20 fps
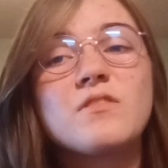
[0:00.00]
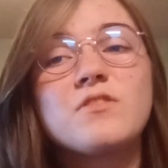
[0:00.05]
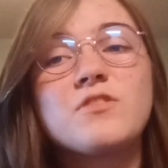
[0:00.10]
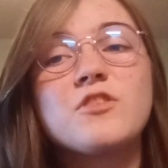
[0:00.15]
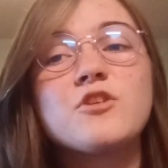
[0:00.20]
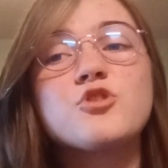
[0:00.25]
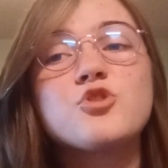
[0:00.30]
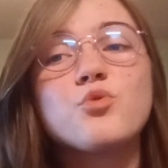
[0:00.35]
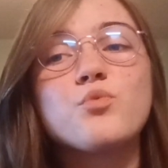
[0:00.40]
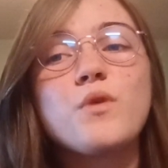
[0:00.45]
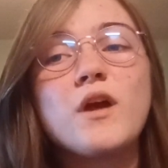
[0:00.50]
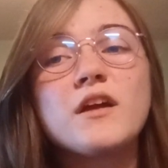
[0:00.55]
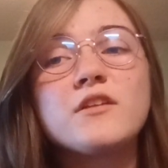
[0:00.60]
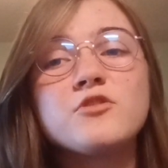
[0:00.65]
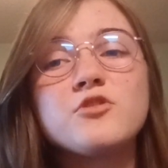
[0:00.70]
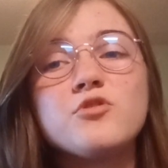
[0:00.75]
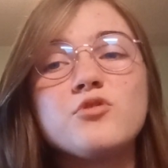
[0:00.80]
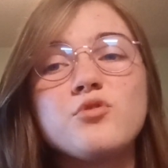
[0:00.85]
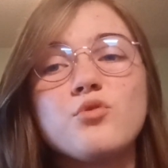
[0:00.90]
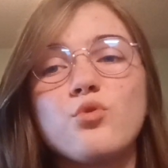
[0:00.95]
the
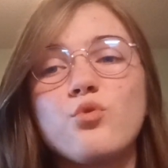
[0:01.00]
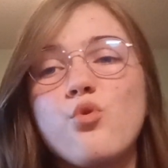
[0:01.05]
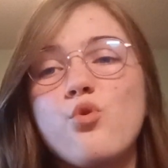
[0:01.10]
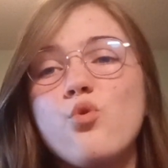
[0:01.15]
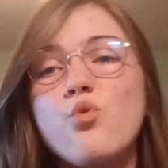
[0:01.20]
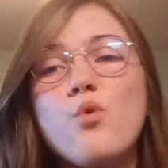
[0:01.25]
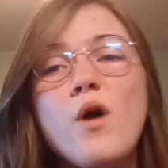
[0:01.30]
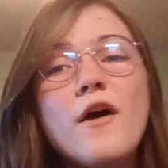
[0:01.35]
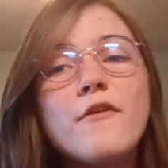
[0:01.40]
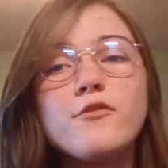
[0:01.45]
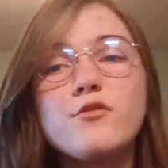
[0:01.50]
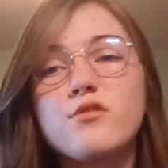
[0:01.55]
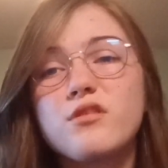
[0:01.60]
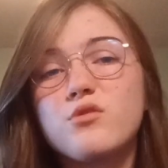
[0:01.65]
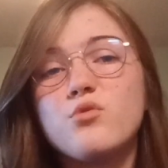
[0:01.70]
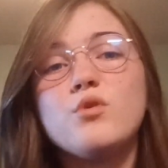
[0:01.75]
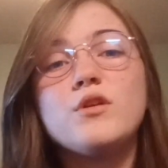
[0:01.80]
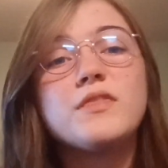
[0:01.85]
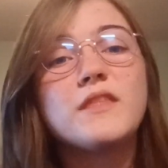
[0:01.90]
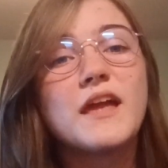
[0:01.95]
director or whoever's
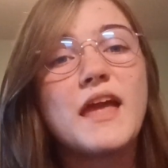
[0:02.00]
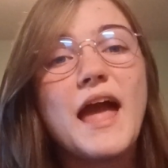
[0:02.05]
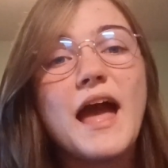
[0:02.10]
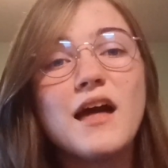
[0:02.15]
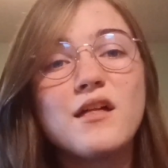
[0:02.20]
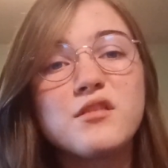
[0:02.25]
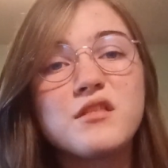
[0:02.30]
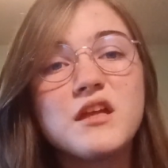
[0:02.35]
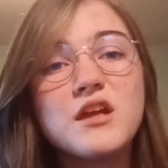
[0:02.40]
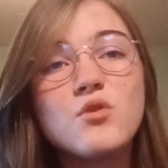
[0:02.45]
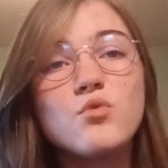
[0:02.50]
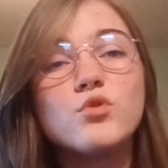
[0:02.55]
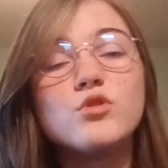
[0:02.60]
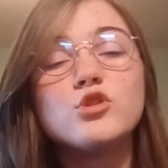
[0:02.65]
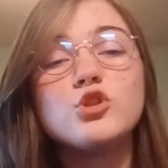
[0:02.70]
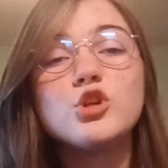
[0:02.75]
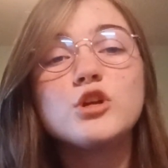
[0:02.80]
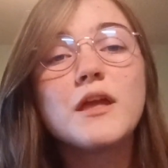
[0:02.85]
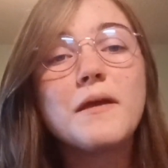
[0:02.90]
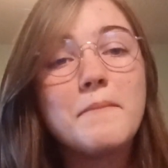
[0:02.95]
doing the casting
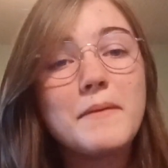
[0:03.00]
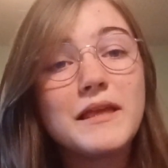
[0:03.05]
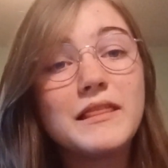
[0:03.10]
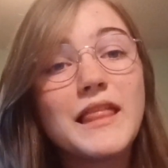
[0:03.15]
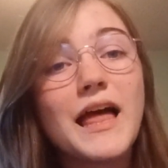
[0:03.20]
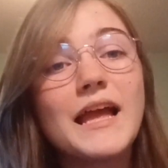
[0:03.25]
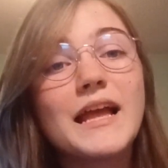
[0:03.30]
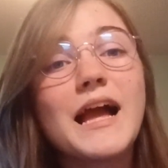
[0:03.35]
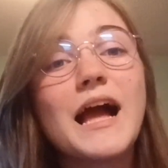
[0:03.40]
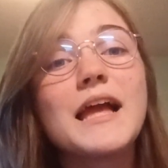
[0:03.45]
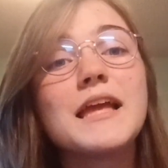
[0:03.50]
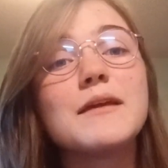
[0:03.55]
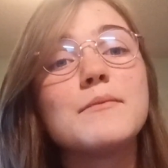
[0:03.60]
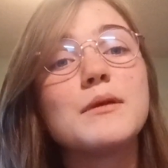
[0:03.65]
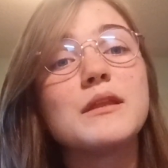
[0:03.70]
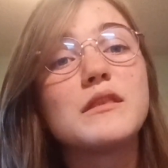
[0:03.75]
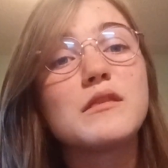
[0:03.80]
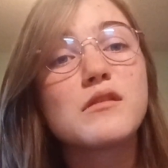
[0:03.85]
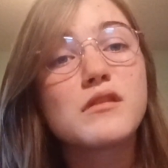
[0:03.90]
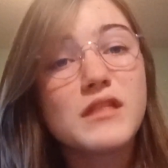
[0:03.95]
will look at me like I am
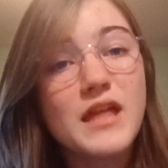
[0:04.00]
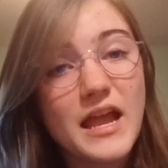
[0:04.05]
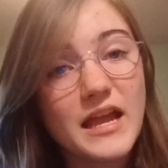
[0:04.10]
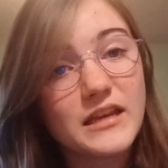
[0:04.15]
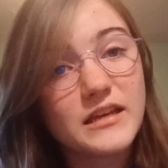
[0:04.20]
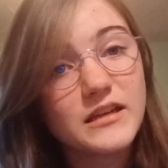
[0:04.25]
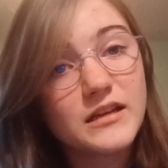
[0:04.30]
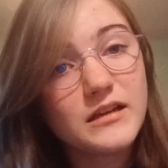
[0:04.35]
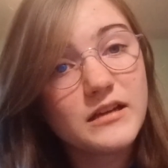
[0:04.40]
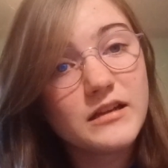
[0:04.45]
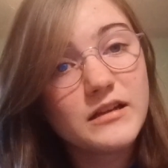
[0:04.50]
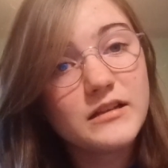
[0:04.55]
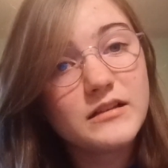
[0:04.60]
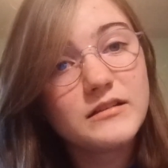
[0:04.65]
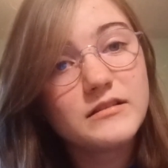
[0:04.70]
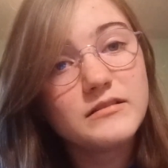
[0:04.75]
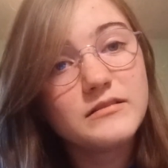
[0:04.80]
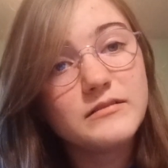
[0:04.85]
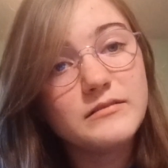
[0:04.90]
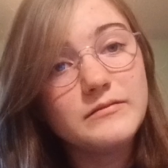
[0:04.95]
insane.
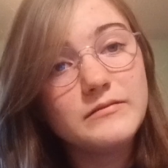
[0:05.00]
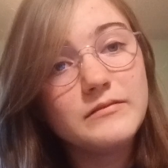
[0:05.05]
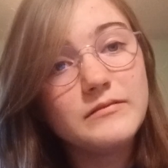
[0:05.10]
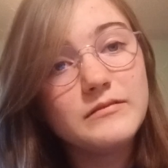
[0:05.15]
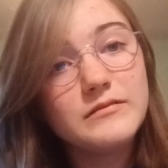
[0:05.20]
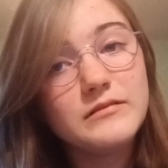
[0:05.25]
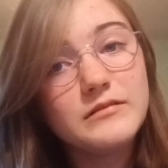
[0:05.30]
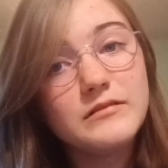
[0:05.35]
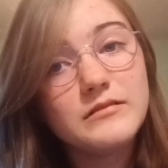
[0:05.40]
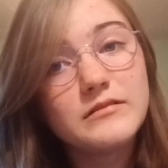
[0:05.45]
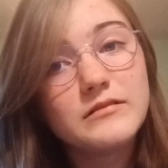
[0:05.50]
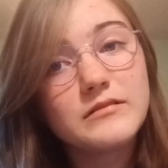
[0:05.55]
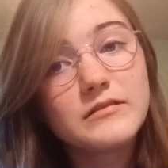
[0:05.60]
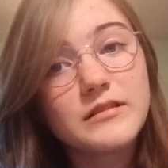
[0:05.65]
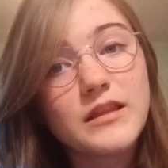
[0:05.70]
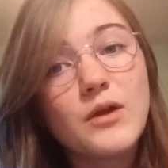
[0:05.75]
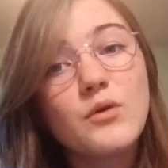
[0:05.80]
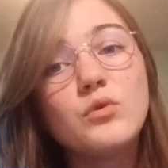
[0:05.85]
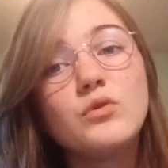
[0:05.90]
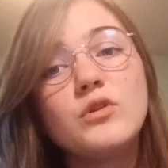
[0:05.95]

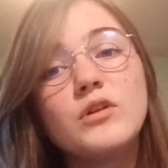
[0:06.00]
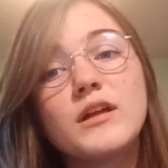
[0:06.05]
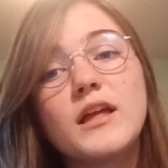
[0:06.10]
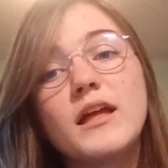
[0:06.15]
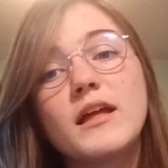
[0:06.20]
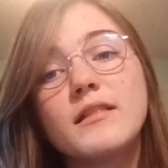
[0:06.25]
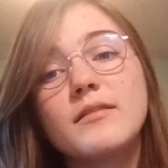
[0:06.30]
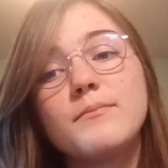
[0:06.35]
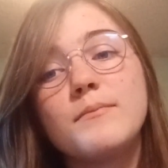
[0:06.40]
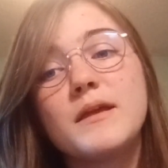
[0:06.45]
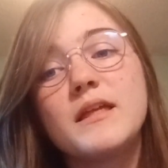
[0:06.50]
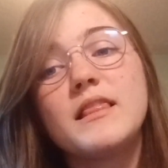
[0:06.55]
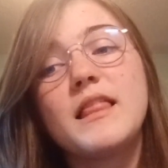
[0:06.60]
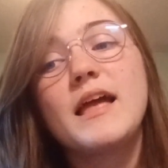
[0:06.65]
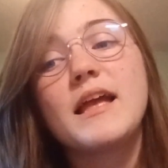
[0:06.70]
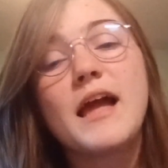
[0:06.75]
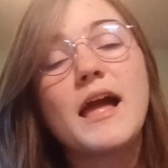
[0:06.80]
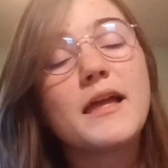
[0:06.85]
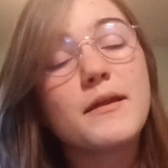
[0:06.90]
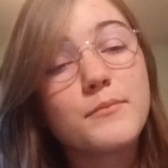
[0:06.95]
They will look at me
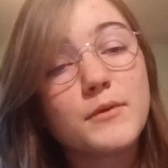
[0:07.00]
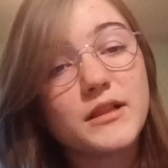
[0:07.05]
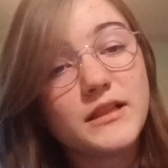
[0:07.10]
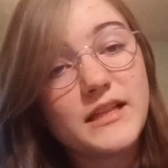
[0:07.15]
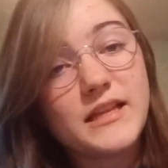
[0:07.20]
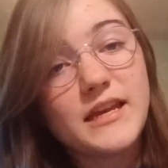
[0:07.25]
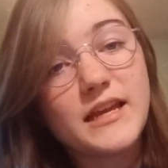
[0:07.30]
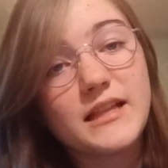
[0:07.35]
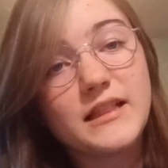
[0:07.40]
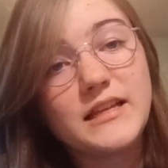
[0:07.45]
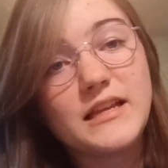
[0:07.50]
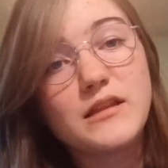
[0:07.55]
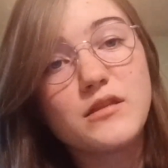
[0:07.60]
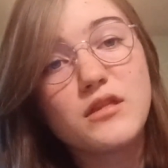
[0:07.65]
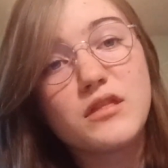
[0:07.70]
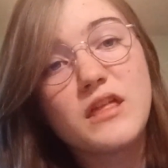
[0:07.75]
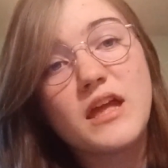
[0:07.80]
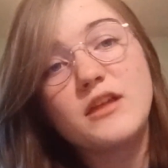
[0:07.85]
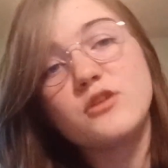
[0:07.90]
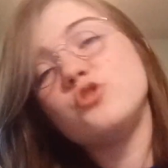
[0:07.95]
like I am clinically insane.